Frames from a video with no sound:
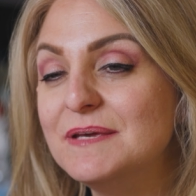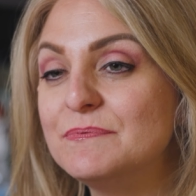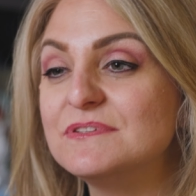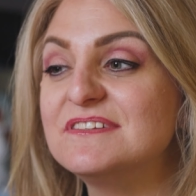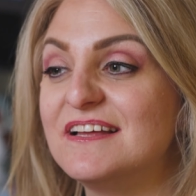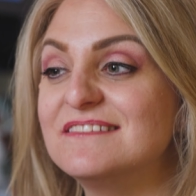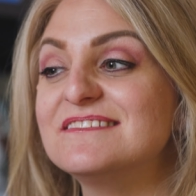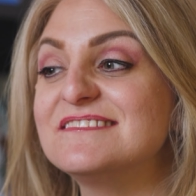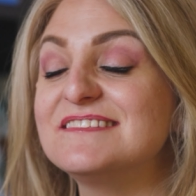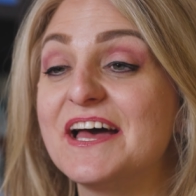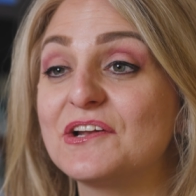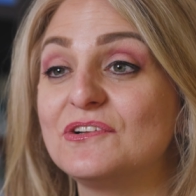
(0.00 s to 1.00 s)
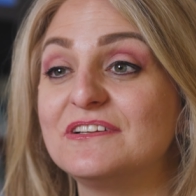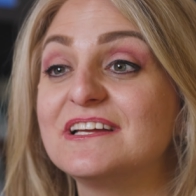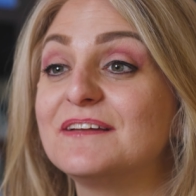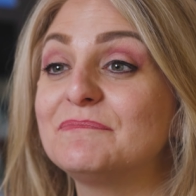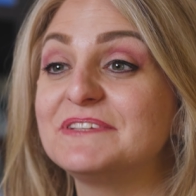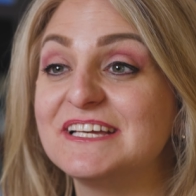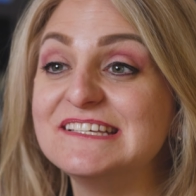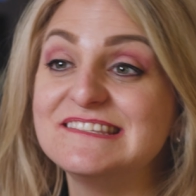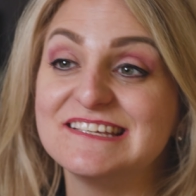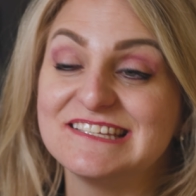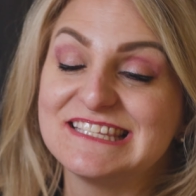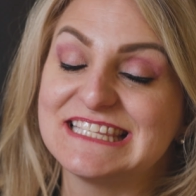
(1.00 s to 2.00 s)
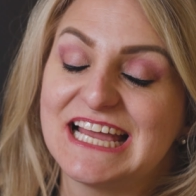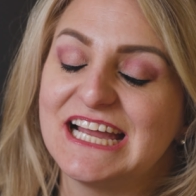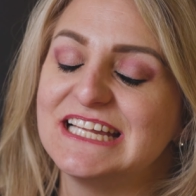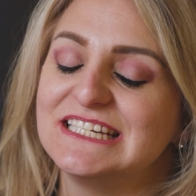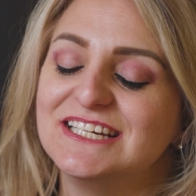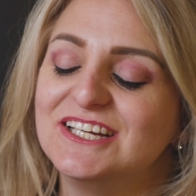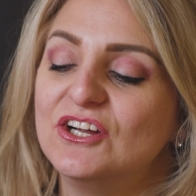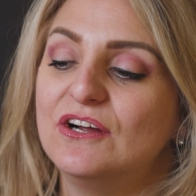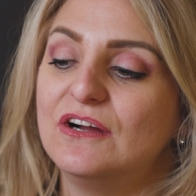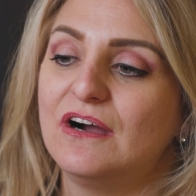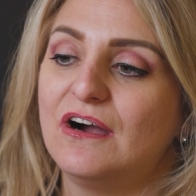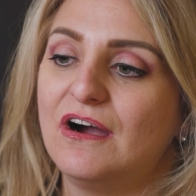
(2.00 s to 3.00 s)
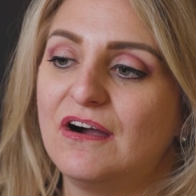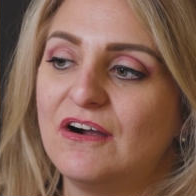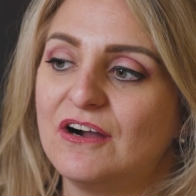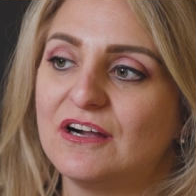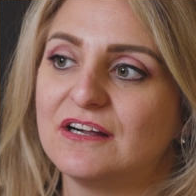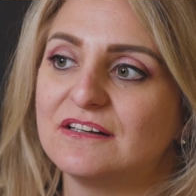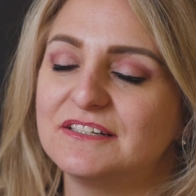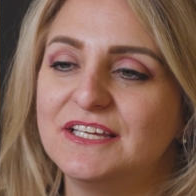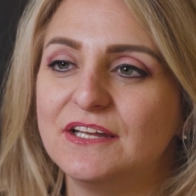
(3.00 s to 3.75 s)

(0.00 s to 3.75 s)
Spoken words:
People tend to settle in places that are,